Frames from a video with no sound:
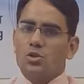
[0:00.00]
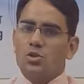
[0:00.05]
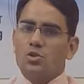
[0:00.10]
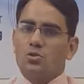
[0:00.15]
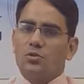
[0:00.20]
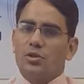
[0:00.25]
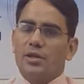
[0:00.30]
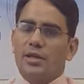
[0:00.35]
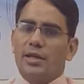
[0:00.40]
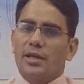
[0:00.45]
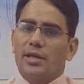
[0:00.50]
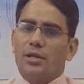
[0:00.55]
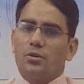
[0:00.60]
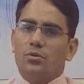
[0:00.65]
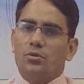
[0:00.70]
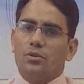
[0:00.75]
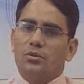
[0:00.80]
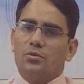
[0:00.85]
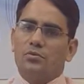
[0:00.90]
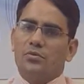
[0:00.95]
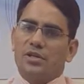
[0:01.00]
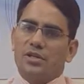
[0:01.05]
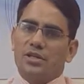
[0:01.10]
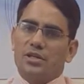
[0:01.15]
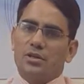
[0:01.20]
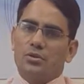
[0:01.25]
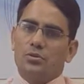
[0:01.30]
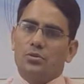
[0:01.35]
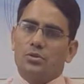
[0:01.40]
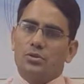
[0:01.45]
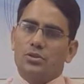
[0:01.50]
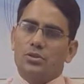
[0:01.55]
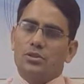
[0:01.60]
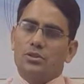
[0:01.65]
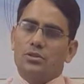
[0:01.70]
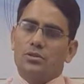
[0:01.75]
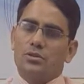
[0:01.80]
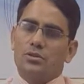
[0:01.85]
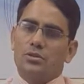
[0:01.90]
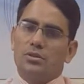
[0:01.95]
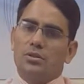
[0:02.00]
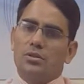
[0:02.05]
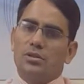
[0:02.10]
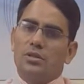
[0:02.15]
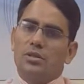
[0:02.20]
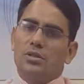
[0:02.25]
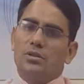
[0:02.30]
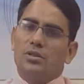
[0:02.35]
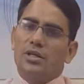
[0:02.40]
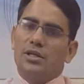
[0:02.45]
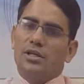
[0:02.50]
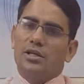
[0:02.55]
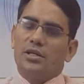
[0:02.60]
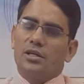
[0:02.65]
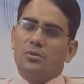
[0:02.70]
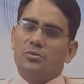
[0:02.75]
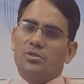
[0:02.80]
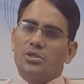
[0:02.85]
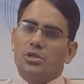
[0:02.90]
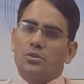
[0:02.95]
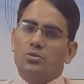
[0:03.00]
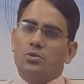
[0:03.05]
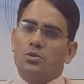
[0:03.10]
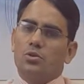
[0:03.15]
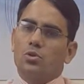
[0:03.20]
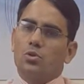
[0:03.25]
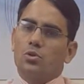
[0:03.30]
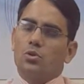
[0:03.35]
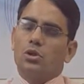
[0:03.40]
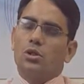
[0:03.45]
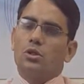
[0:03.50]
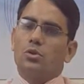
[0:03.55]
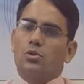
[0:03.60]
So, we add to the factory cost then it comes out total